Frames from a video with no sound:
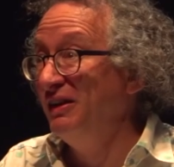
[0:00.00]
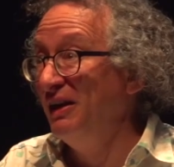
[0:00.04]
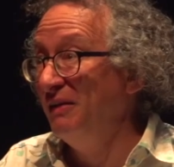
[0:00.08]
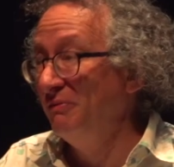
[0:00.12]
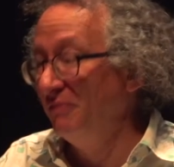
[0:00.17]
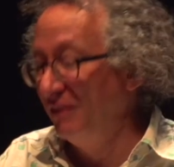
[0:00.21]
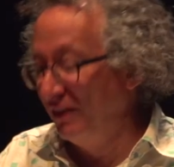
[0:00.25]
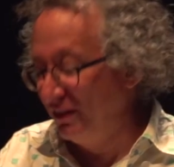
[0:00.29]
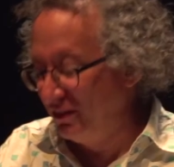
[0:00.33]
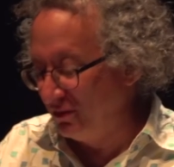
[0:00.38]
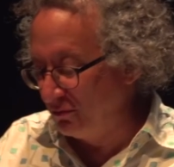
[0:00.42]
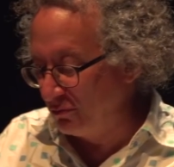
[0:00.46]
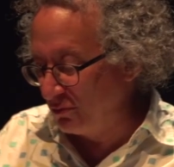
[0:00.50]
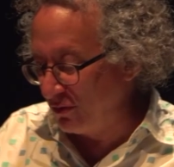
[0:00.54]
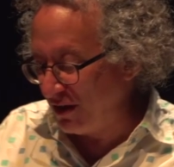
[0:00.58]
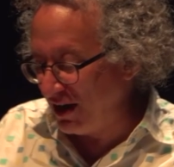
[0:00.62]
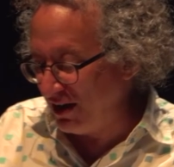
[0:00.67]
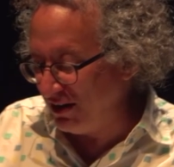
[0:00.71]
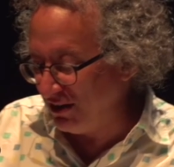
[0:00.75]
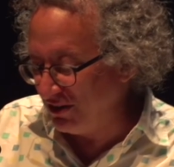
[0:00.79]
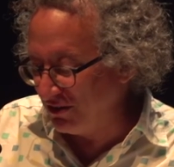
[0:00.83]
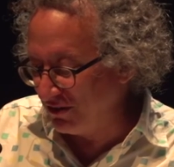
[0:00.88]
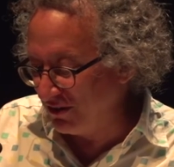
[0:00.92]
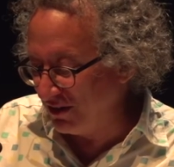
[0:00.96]
namely the
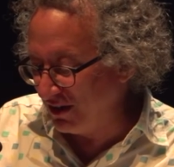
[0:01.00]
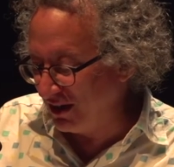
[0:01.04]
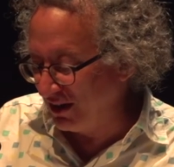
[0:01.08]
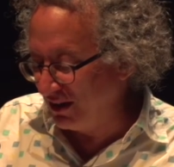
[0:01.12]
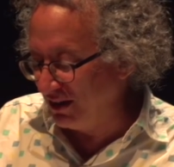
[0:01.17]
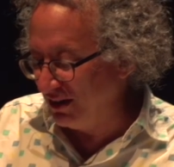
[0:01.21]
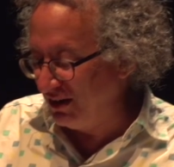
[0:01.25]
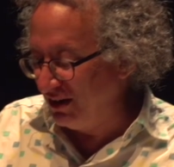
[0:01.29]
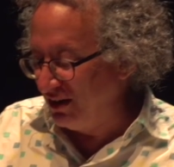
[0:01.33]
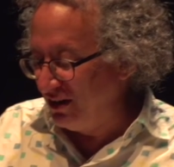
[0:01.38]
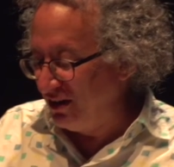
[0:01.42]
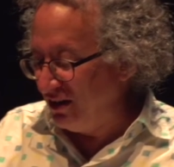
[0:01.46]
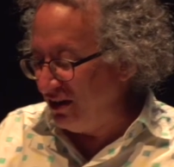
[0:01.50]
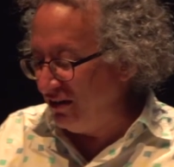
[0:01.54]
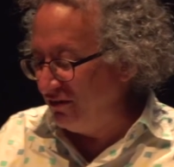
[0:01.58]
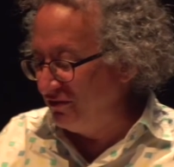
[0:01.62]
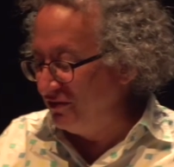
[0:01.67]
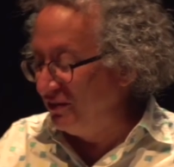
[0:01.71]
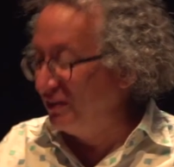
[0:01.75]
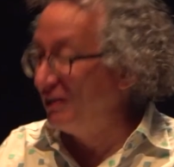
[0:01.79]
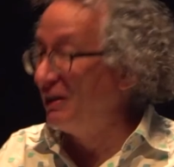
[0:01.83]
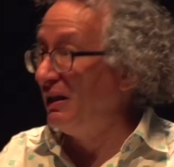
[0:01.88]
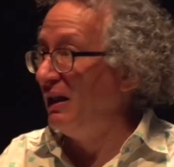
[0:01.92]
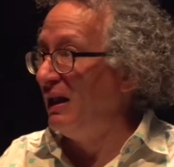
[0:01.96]
rendering
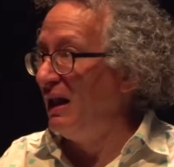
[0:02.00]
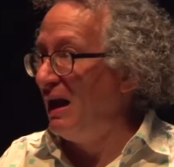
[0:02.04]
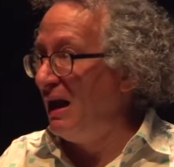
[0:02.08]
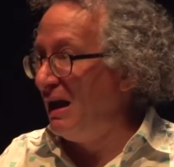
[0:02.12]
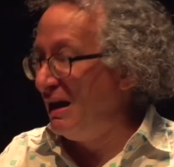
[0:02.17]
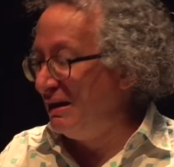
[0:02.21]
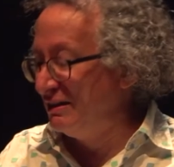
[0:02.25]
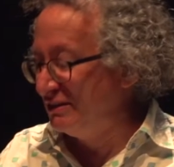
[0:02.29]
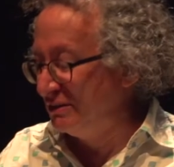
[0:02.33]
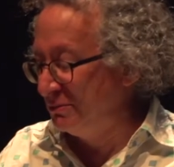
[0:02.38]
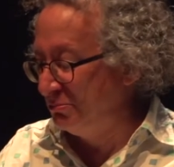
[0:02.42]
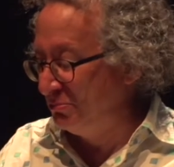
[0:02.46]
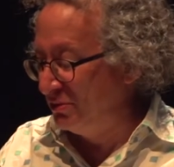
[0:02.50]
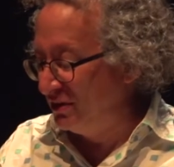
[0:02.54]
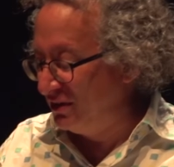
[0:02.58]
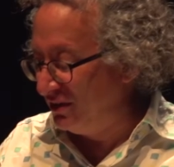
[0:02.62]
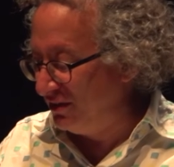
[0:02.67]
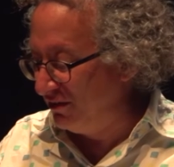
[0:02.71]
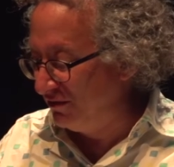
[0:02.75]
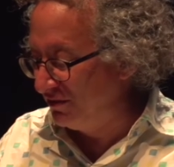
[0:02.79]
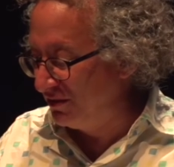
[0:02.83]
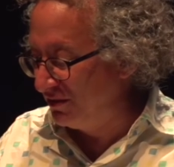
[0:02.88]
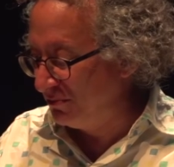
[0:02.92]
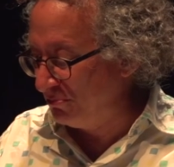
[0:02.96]
of the clasp
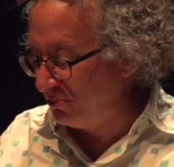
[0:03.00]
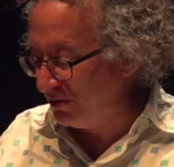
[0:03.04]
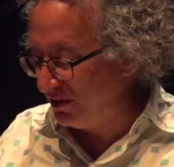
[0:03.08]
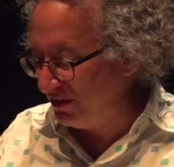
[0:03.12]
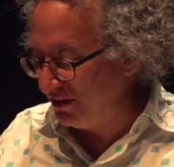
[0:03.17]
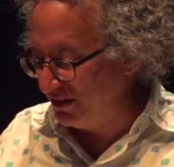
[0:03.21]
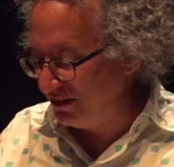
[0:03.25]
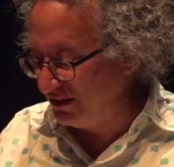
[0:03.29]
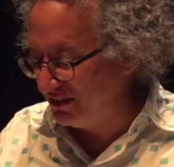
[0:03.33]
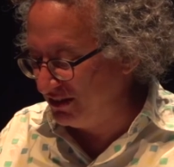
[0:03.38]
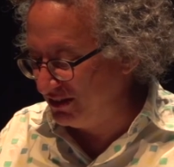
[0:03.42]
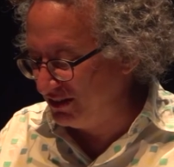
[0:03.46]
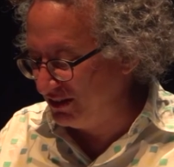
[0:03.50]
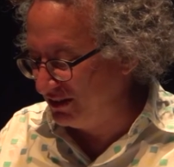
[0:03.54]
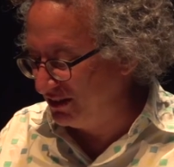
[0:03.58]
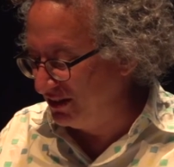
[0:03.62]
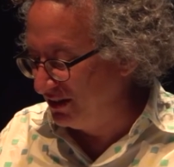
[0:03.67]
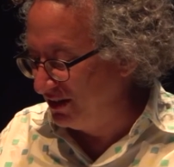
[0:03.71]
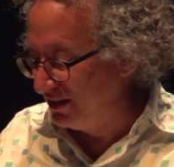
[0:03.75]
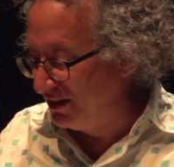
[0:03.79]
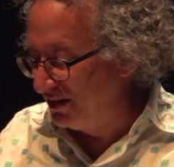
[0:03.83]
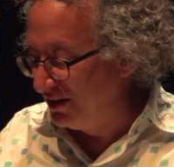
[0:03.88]
of the purse,